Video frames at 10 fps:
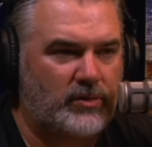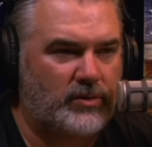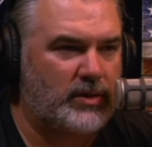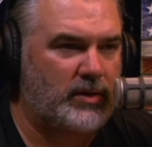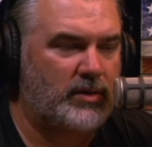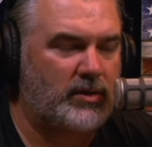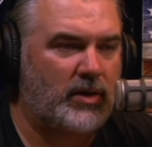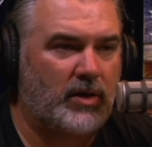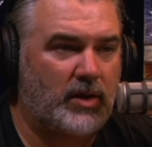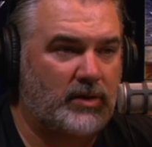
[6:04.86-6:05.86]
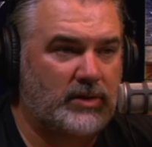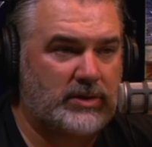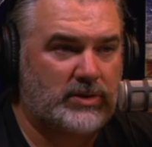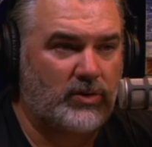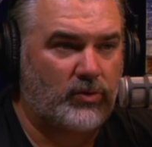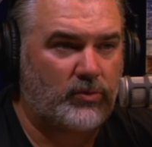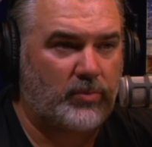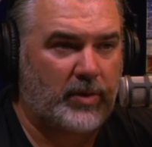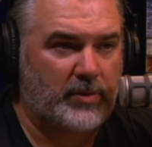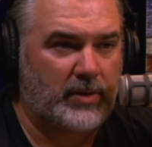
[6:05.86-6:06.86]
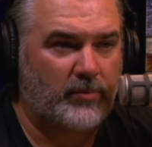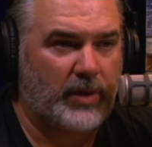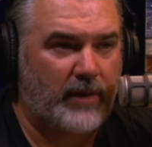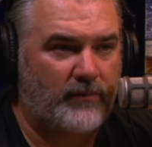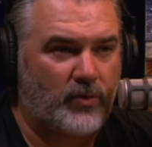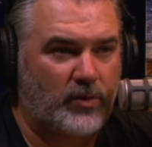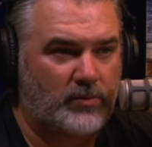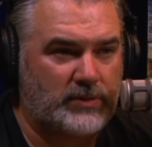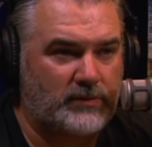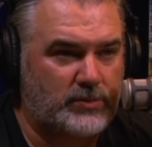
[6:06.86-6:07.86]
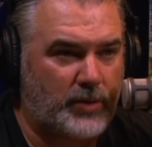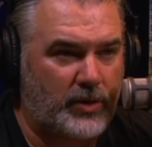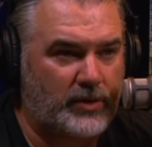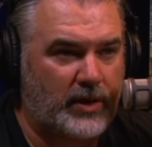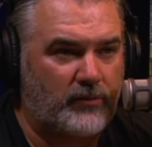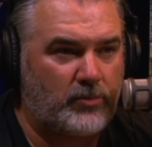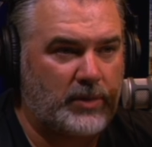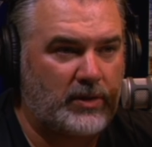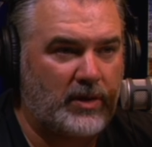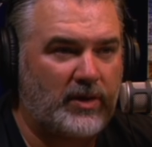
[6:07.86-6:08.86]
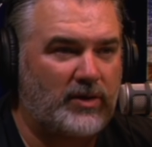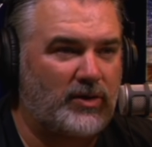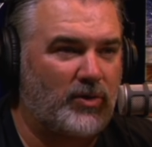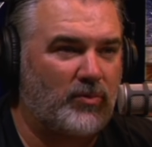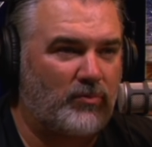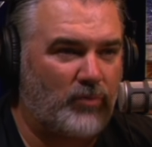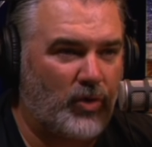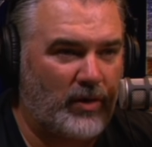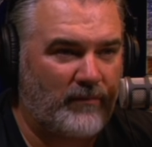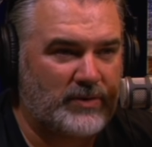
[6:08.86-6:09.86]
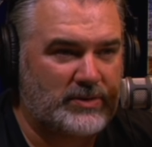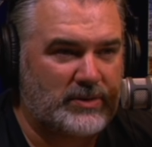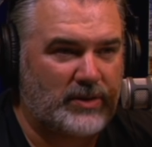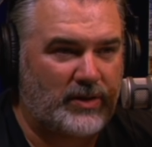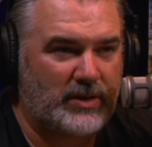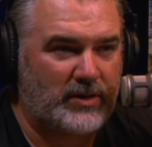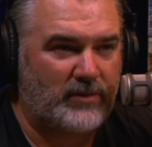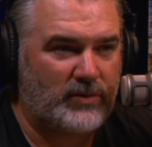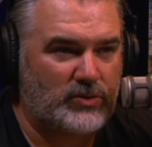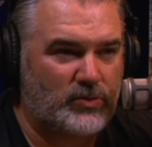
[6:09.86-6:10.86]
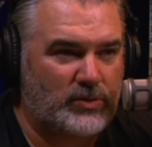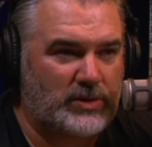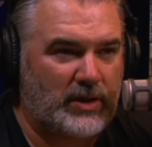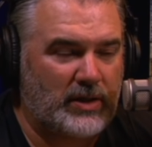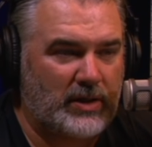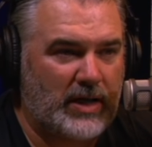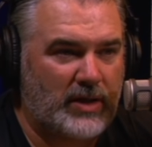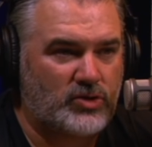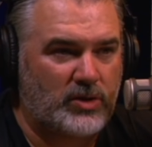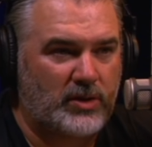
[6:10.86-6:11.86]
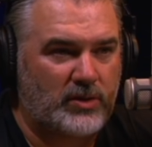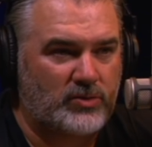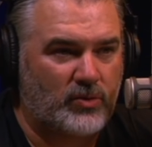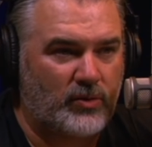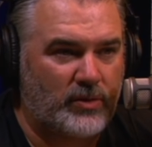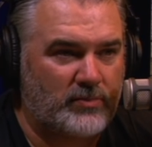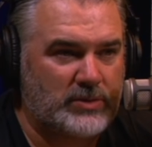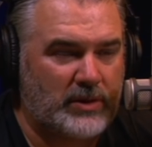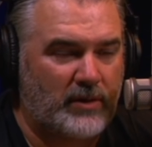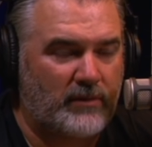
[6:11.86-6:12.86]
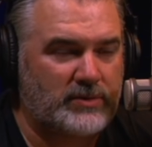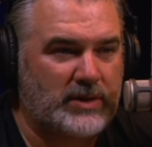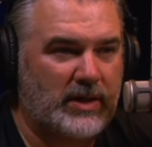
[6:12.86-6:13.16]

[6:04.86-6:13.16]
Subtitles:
the at least the old Republican platforms of smaller government, you know, more emphasis on the individual taking action and control of themselves,